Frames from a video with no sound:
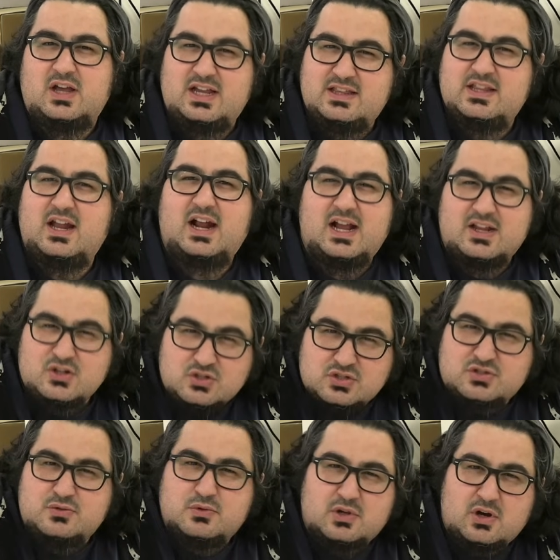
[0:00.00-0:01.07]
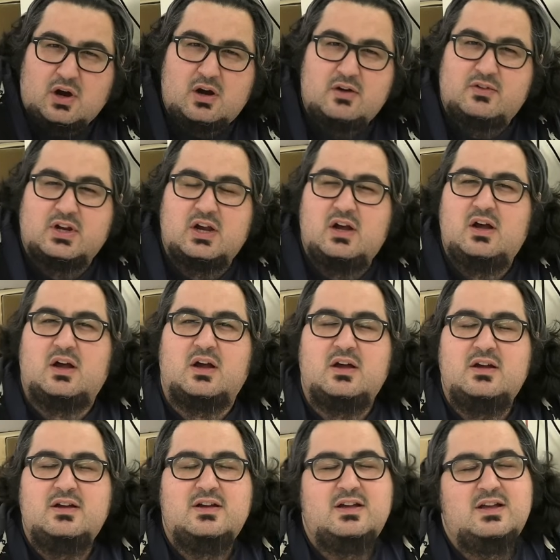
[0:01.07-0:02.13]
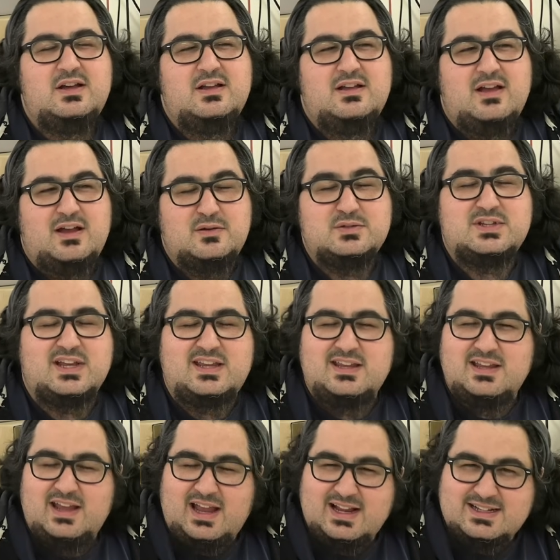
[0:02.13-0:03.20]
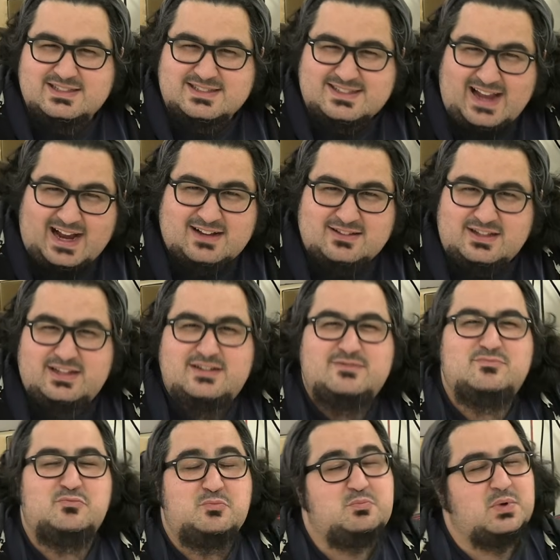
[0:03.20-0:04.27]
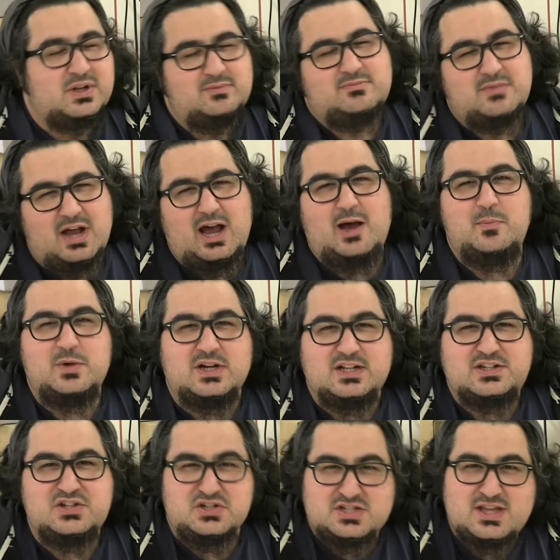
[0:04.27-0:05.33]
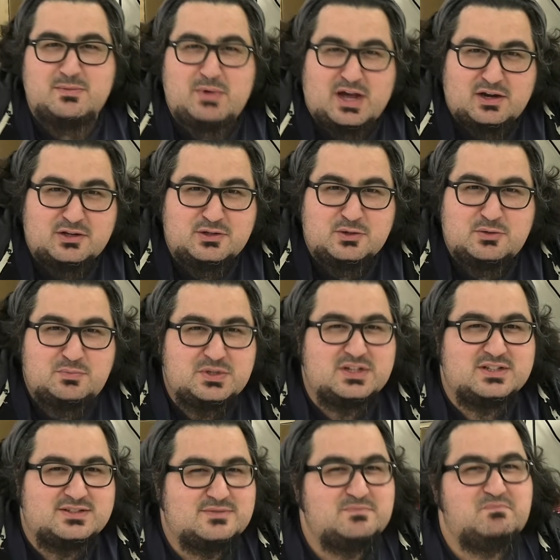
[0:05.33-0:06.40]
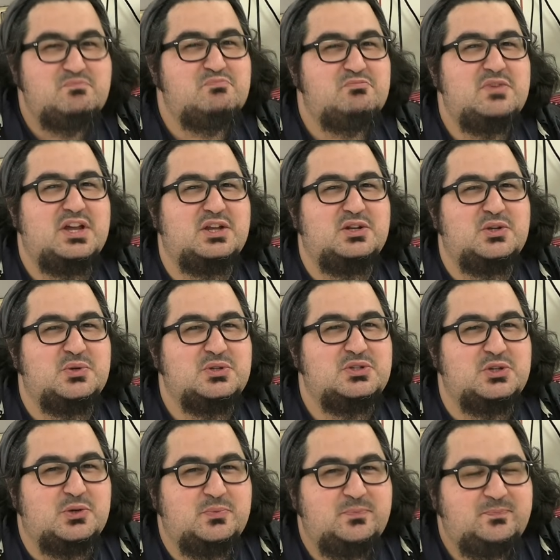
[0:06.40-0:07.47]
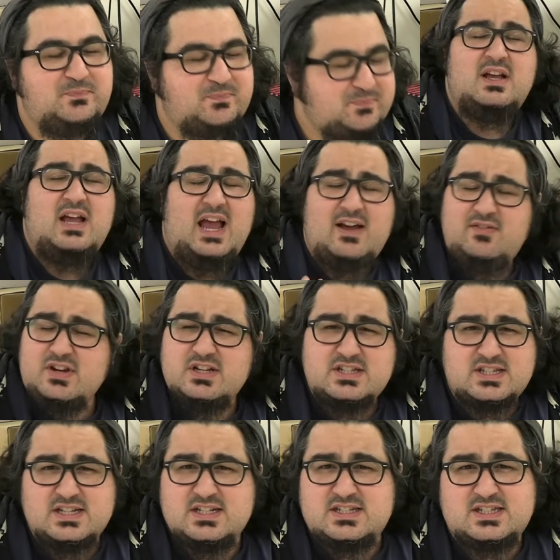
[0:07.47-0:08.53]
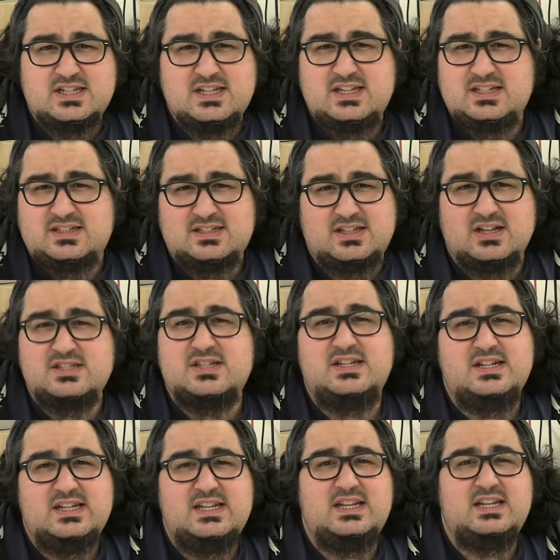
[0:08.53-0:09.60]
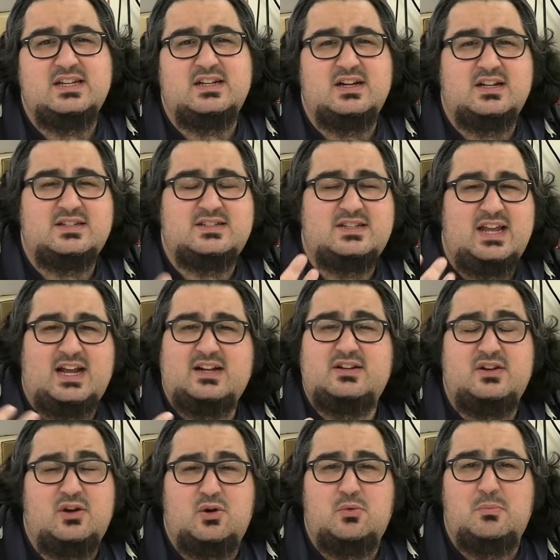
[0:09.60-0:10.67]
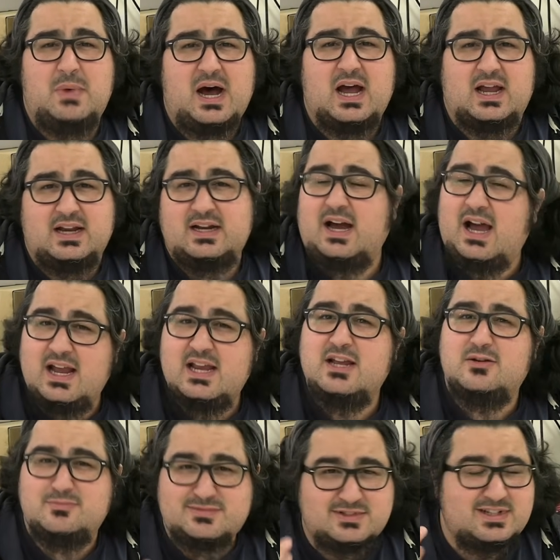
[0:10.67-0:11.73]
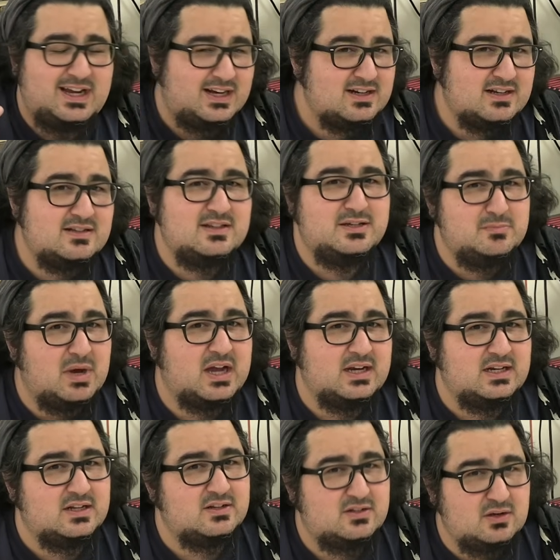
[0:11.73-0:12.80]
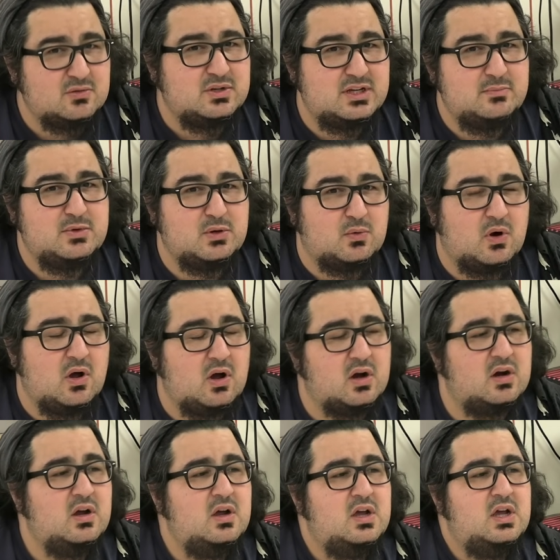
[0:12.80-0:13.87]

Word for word: And then I can just do the carving, huh? And I was like, exactly. But I'm going to teach them how to do it because they could do it too. Having a CNC doesn't need a techno mind. I am technically minded, don't get me wrong.